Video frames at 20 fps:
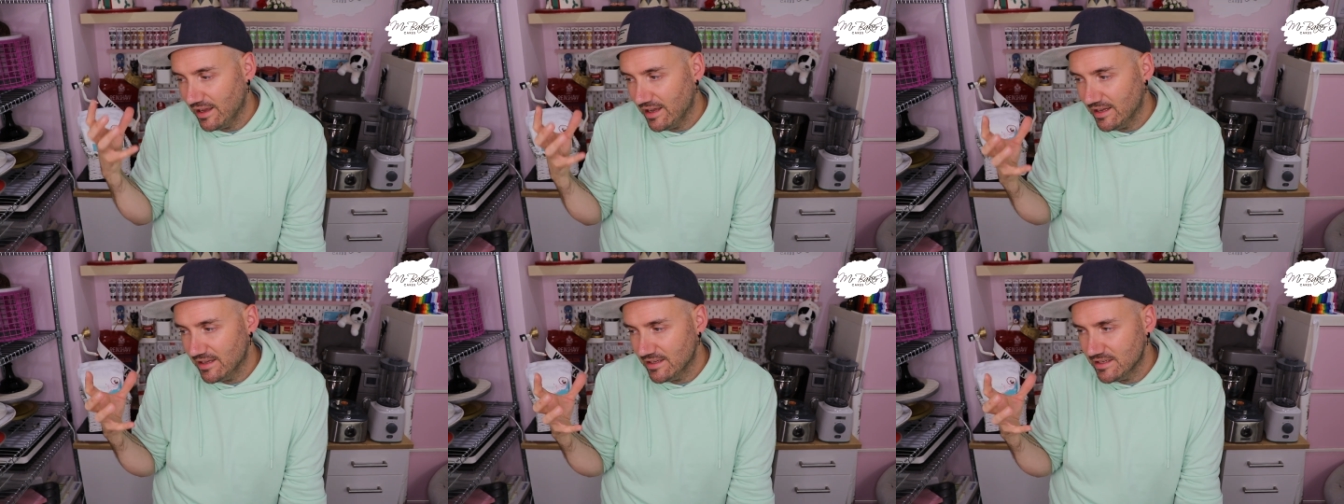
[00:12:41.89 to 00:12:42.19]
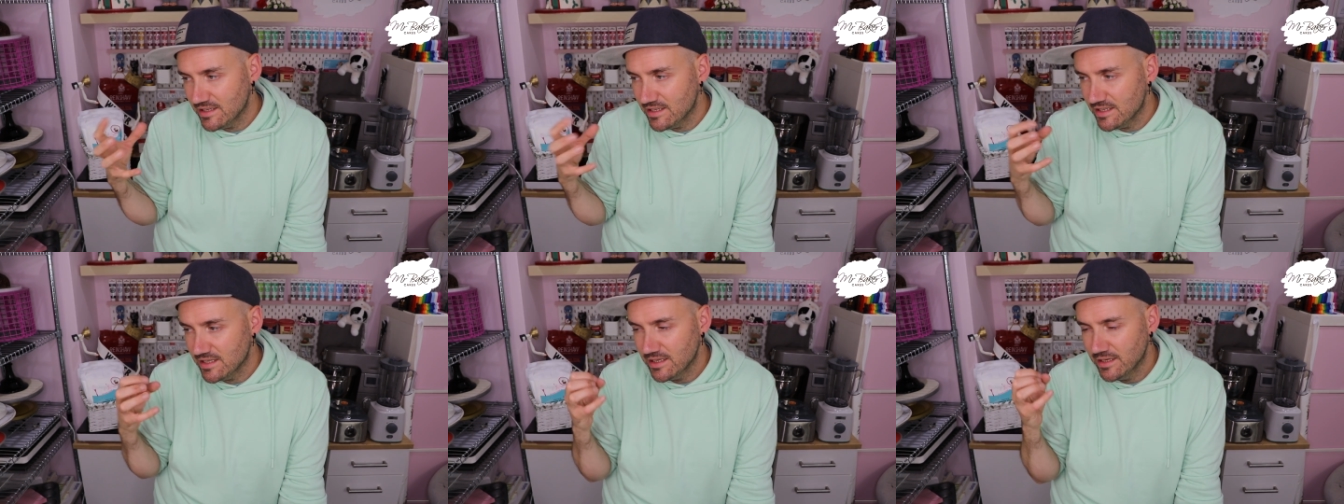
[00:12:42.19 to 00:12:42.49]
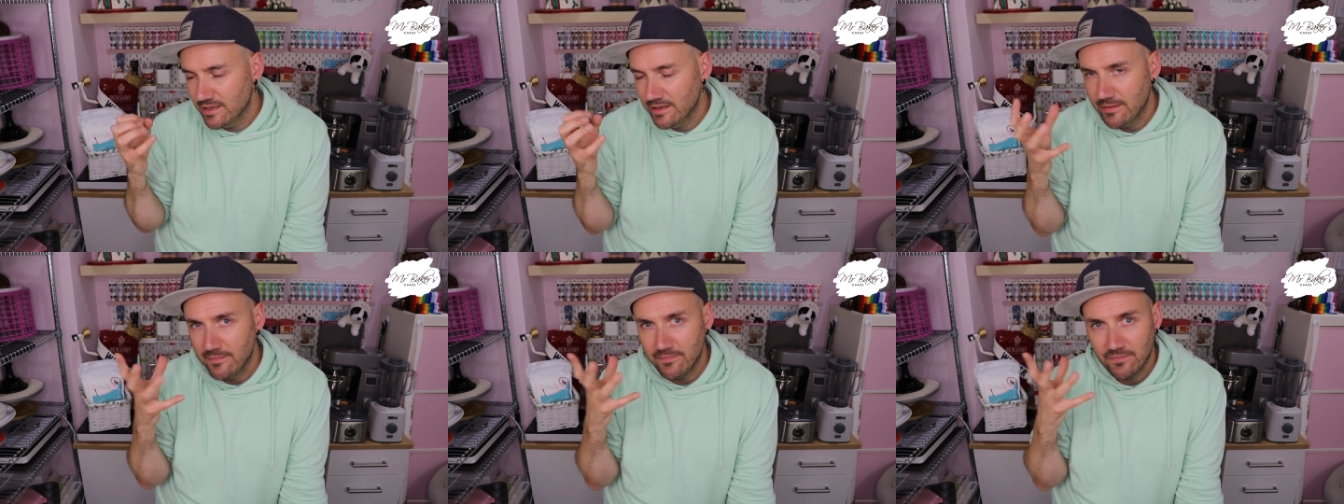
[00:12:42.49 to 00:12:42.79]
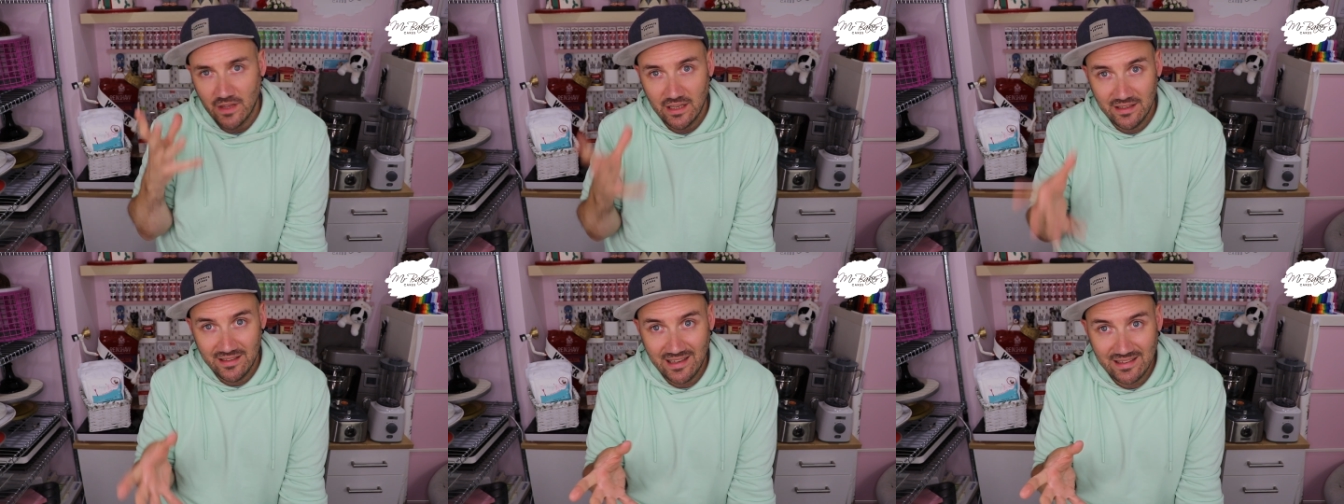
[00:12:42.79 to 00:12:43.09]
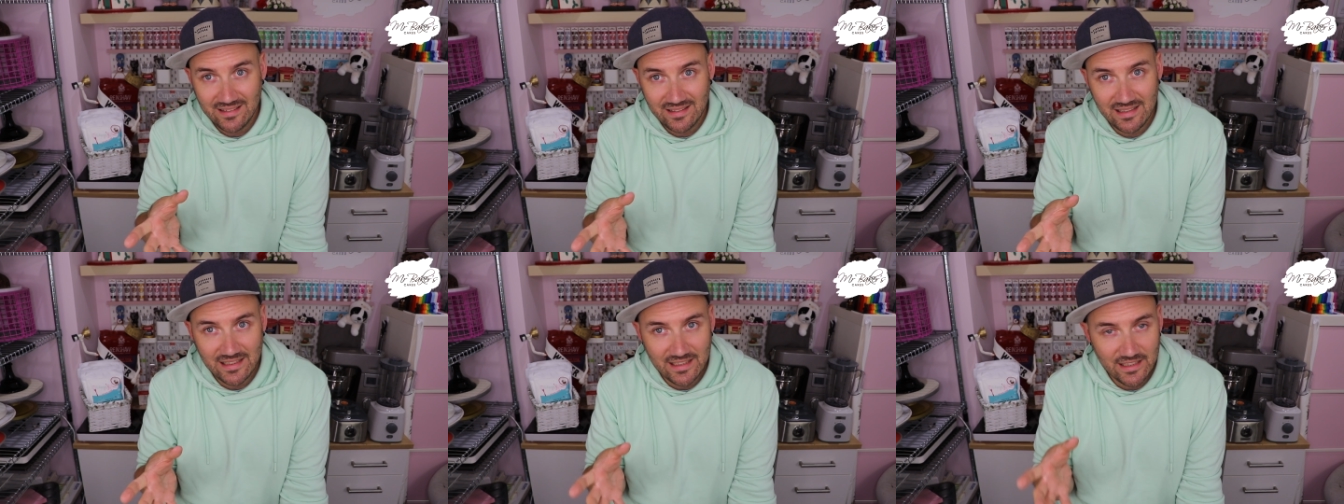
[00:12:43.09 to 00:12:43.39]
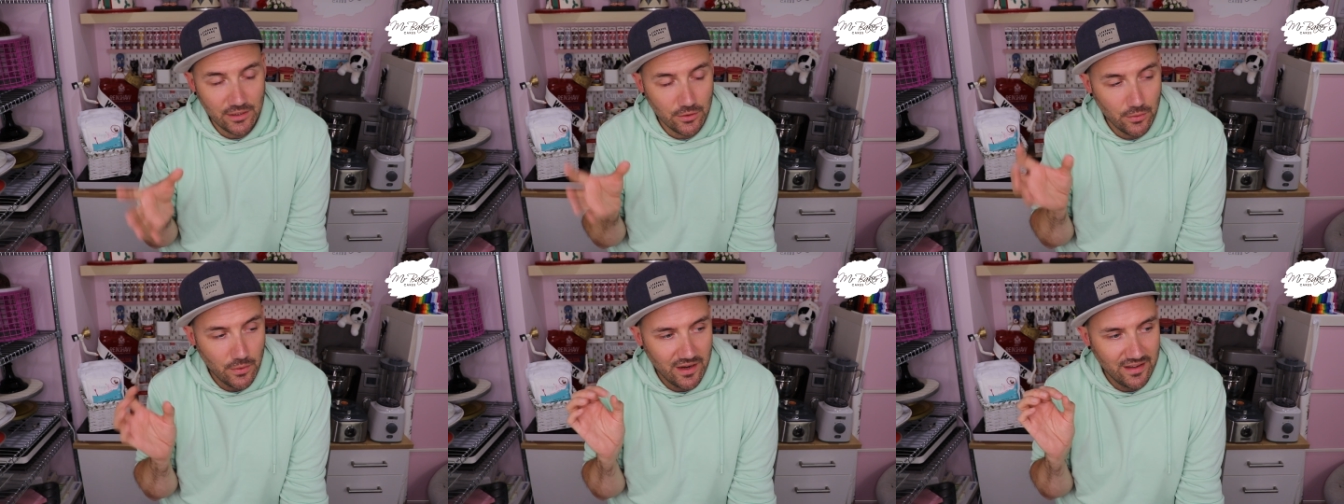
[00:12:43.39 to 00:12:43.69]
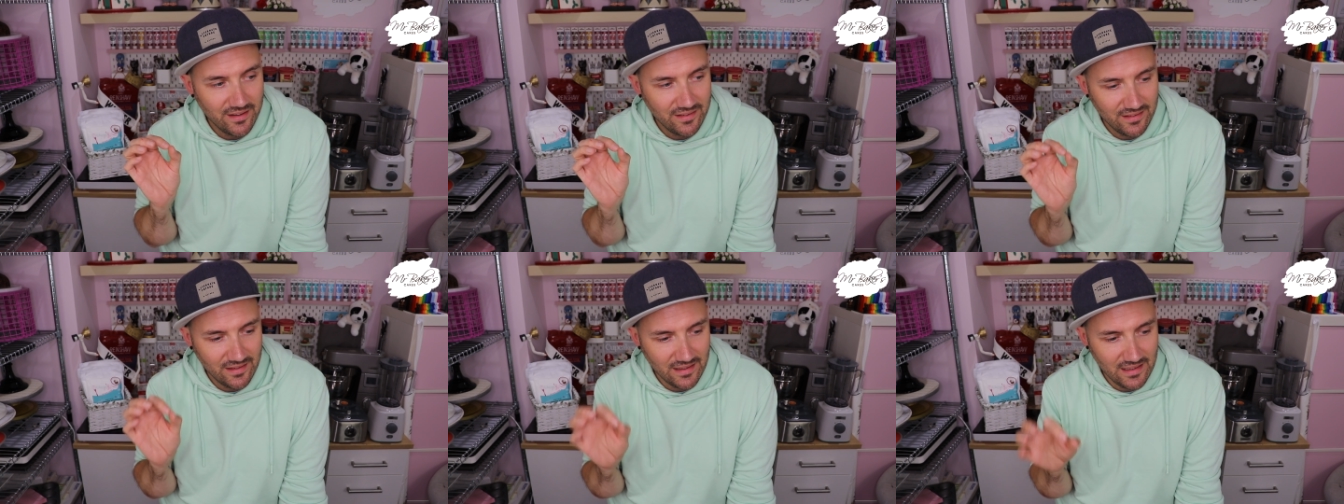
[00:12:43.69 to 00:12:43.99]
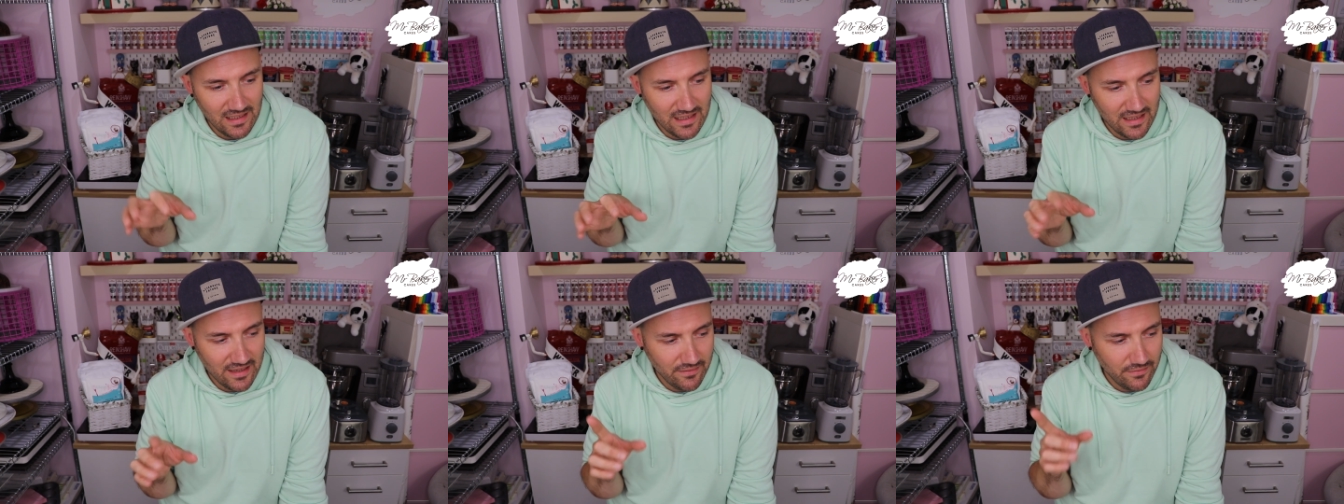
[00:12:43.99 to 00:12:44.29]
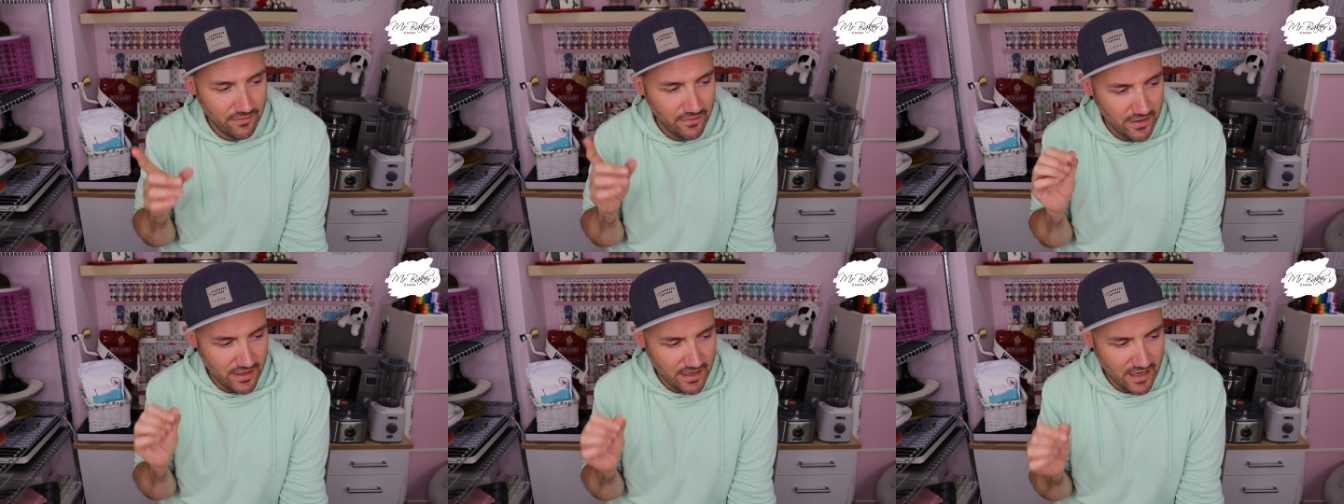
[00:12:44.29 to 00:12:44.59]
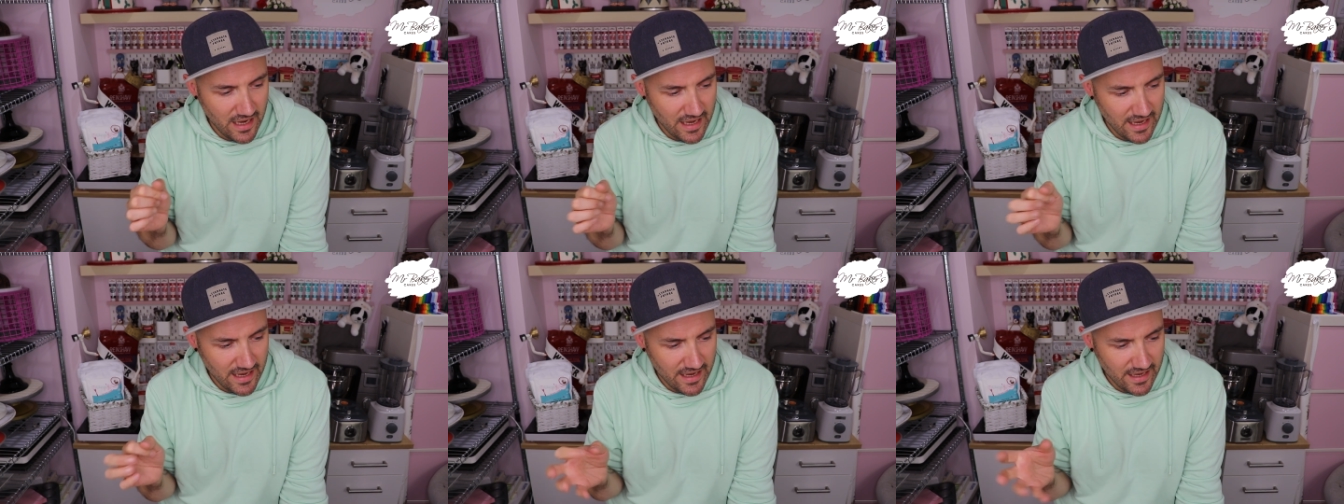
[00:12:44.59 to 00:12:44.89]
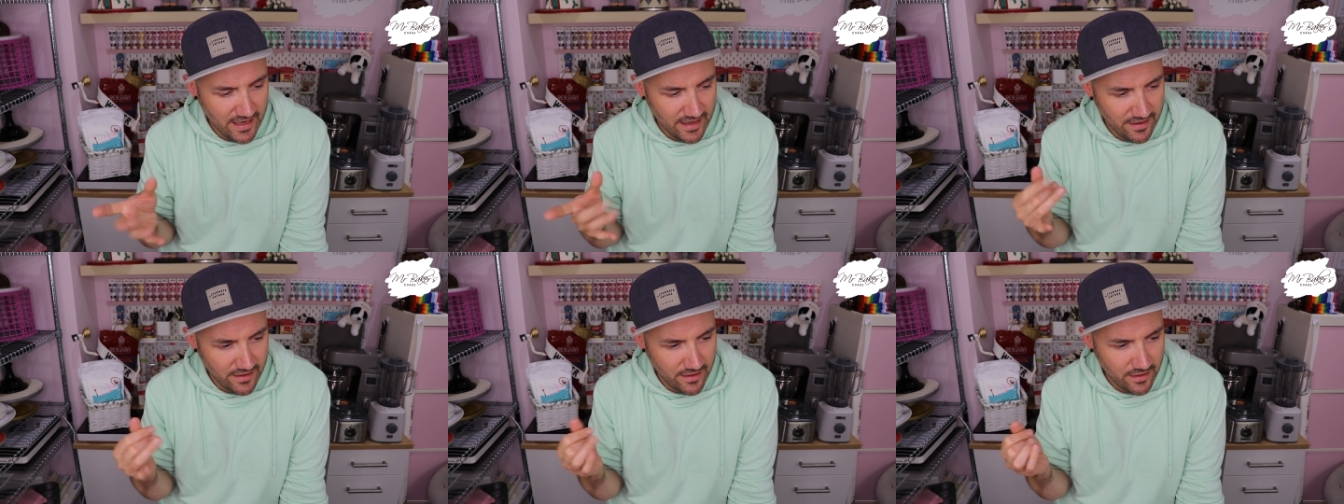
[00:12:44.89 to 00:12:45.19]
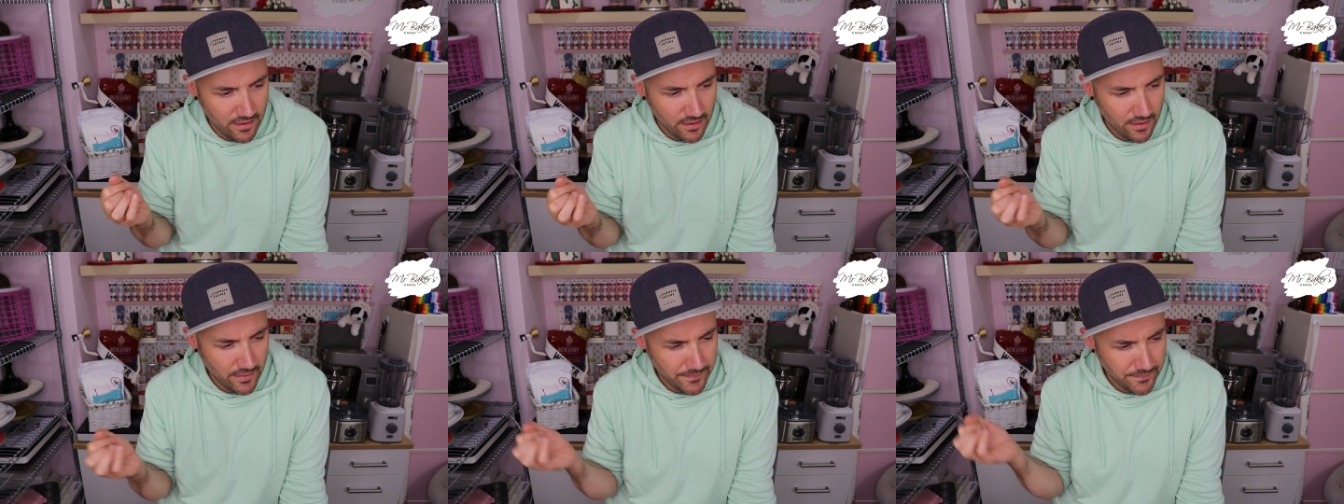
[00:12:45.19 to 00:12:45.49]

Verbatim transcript: And Natalie and Chris live in